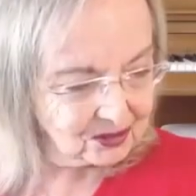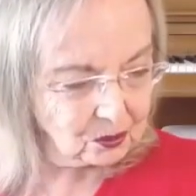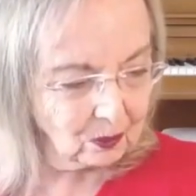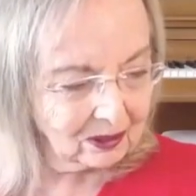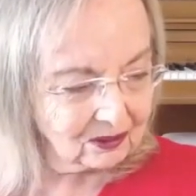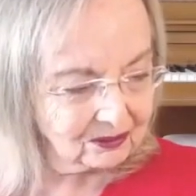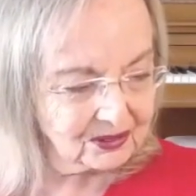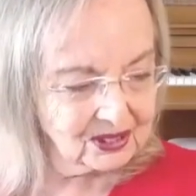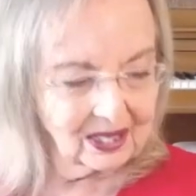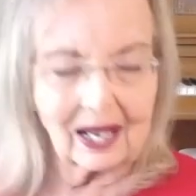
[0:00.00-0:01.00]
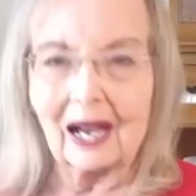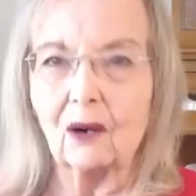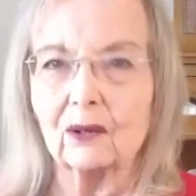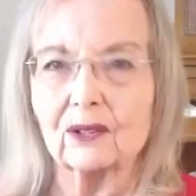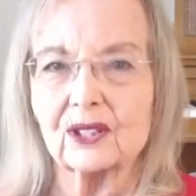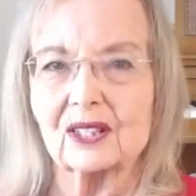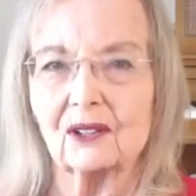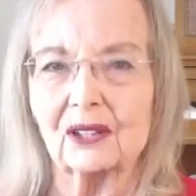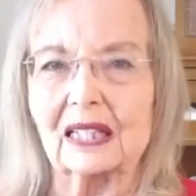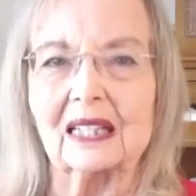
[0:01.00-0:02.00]
12 hours
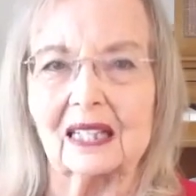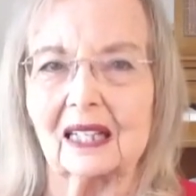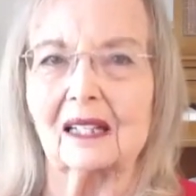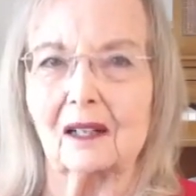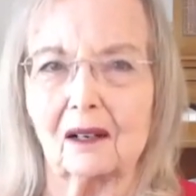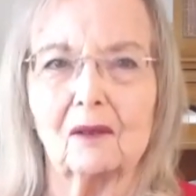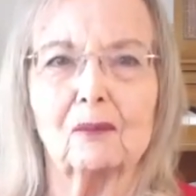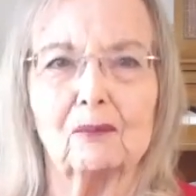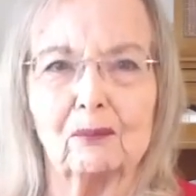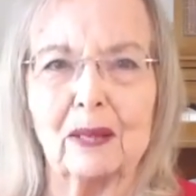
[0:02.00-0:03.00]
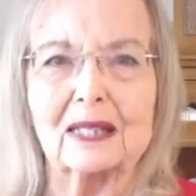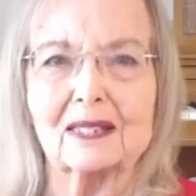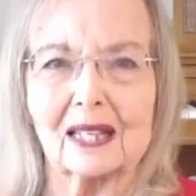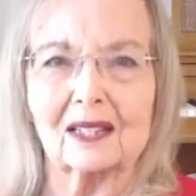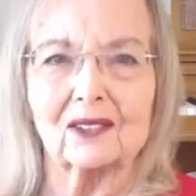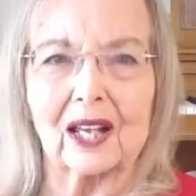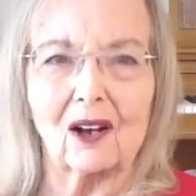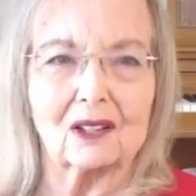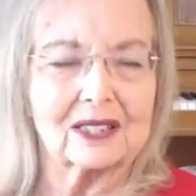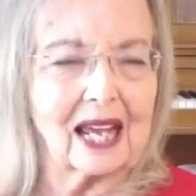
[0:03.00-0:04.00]
they're eating basically
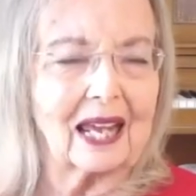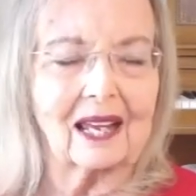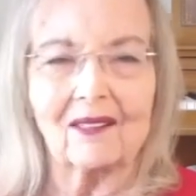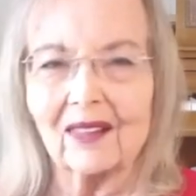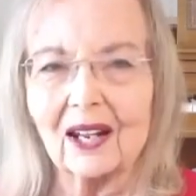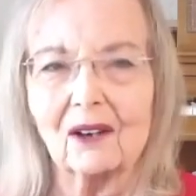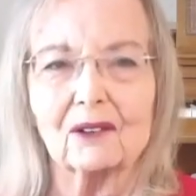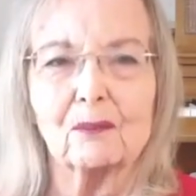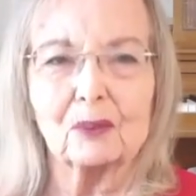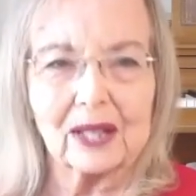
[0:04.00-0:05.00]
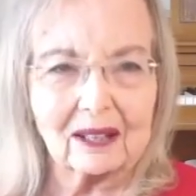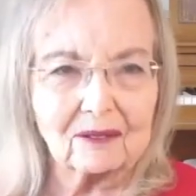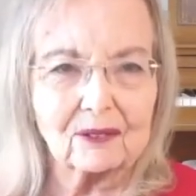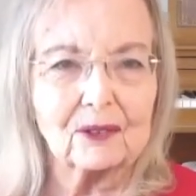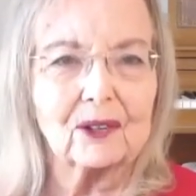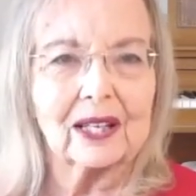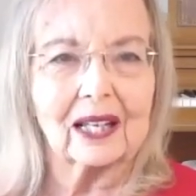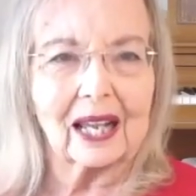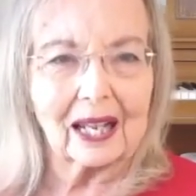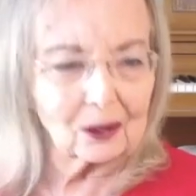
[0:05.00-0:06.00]
all day, and they are playful
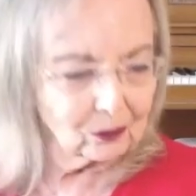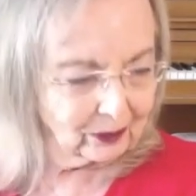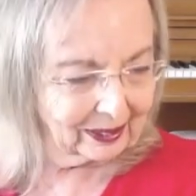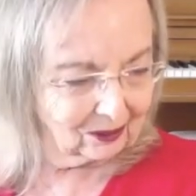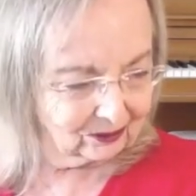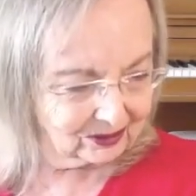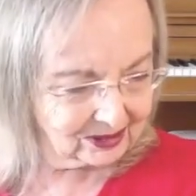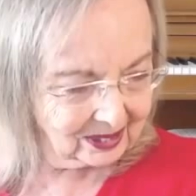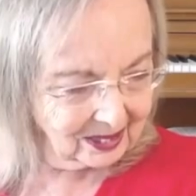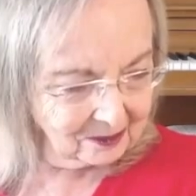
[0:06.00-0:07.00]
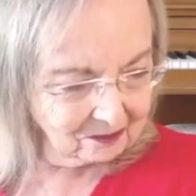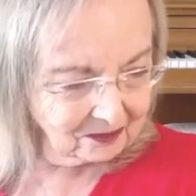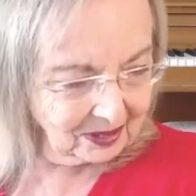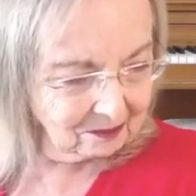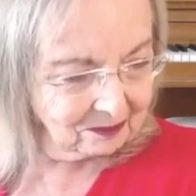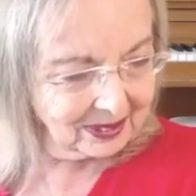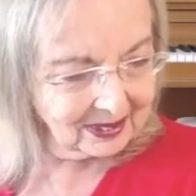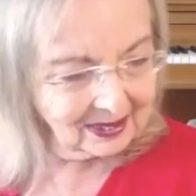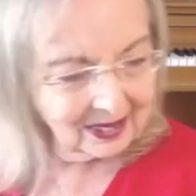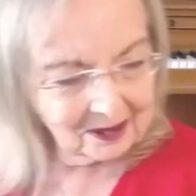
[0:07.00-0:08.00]
and lay around,
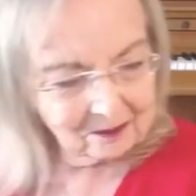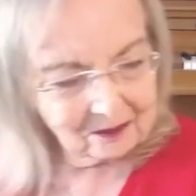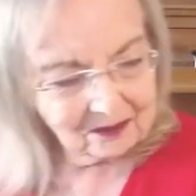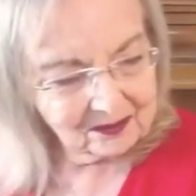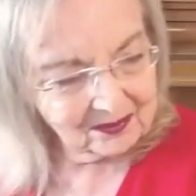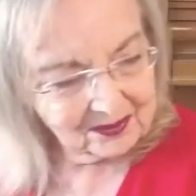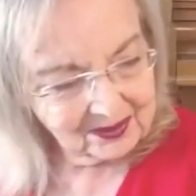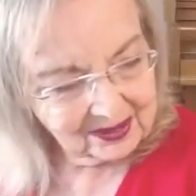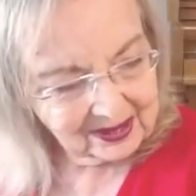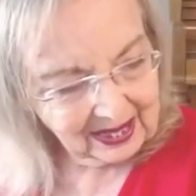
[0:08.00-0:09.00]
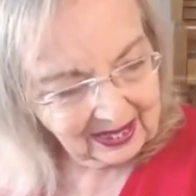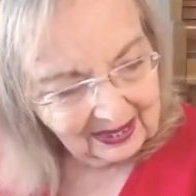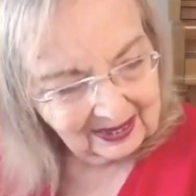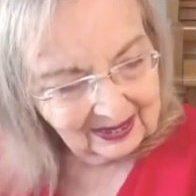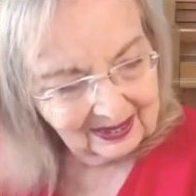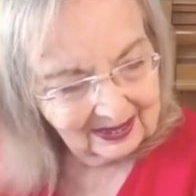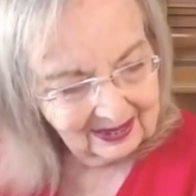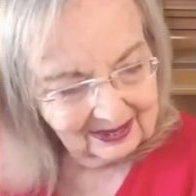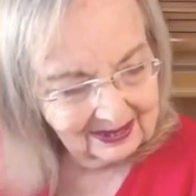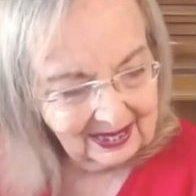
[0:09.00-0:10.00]
but um, they
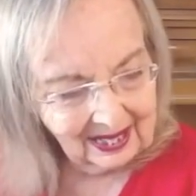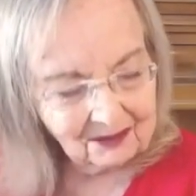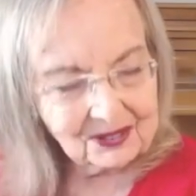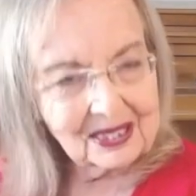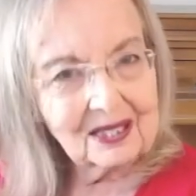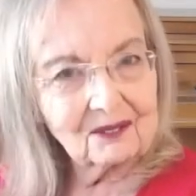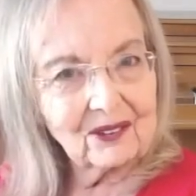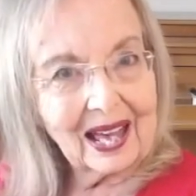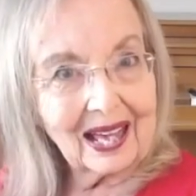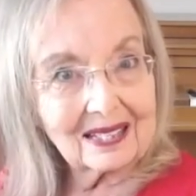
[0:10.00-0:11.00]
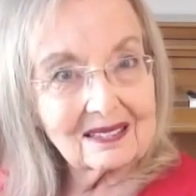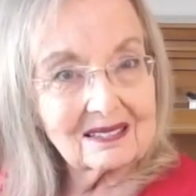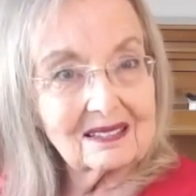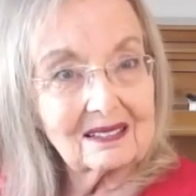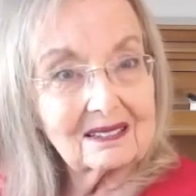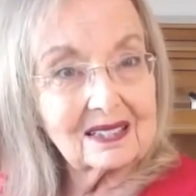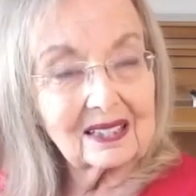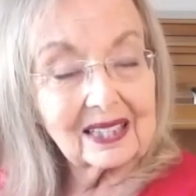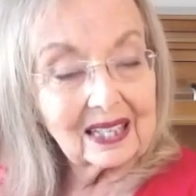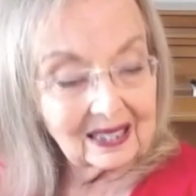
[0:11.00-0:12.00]
they have to eat fast to
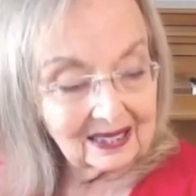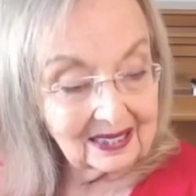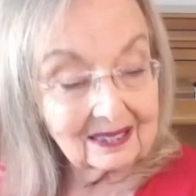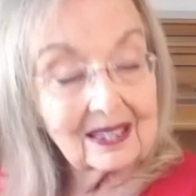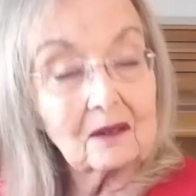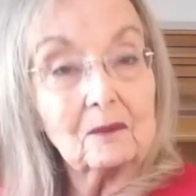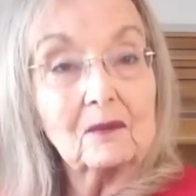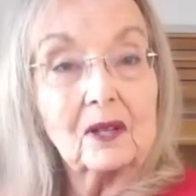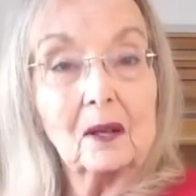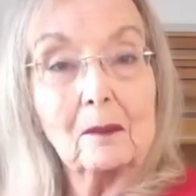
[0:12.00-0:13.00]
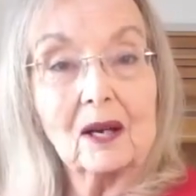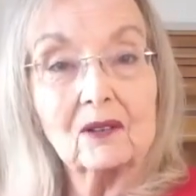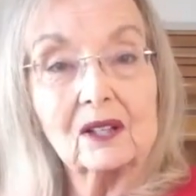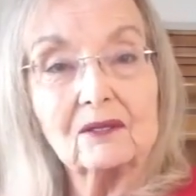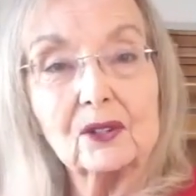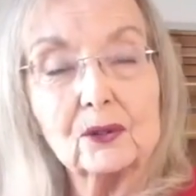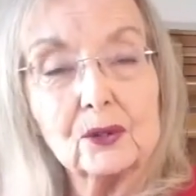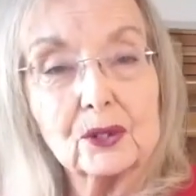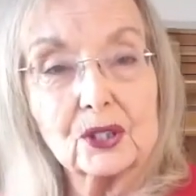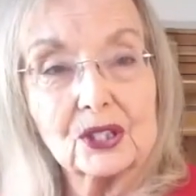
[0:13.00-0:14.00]
get the amount of
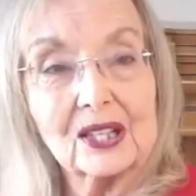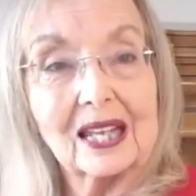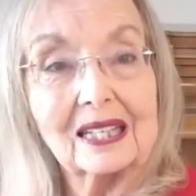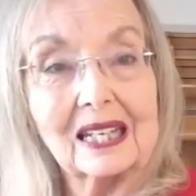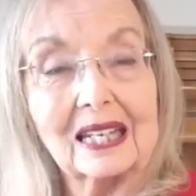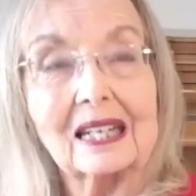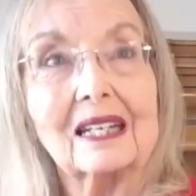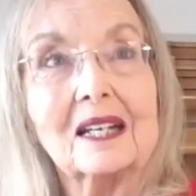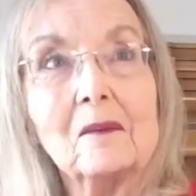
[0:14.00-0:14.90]
nutrition they need.